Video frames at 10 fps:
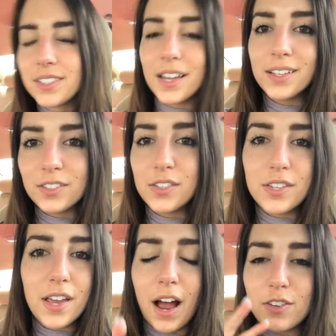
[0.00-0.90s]

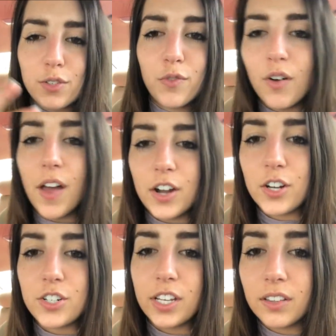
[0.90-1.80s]
just full of
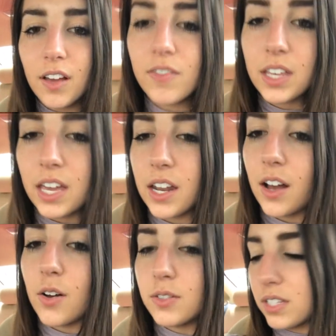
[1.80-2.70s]
energy, love the
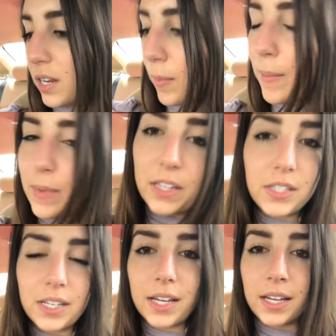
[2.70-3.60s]
kiddos, eating my meat
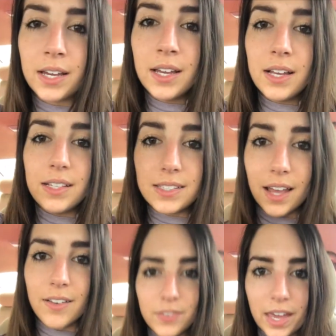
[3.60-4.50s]
stick
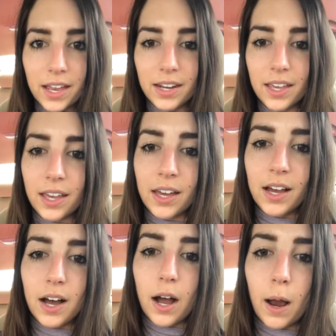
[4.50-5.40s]
instead of candy.
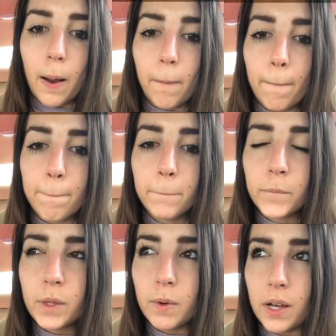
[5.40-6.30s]

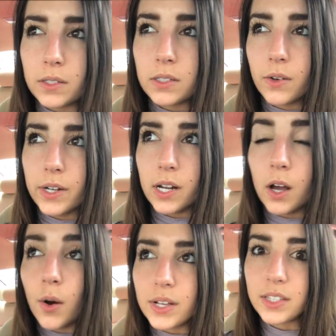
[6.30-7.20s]
What else is going on?
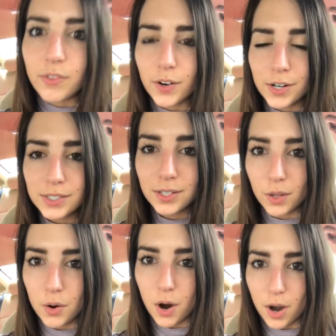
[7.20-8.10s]
Oh, it's the first
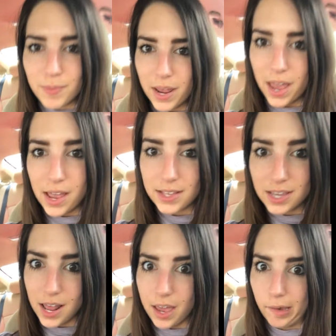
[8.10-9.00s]
low carb day
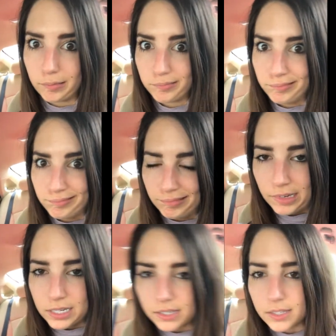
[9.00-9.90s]
today,
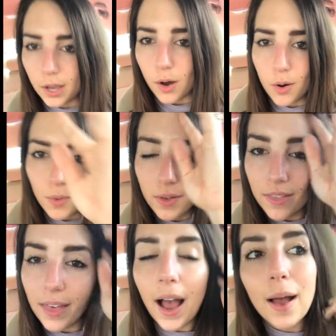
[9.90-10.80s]
so
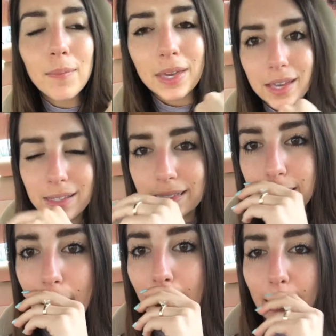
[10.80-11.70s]
that means
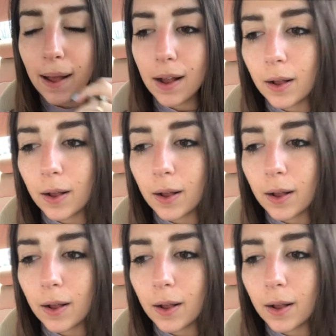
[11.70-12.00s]
that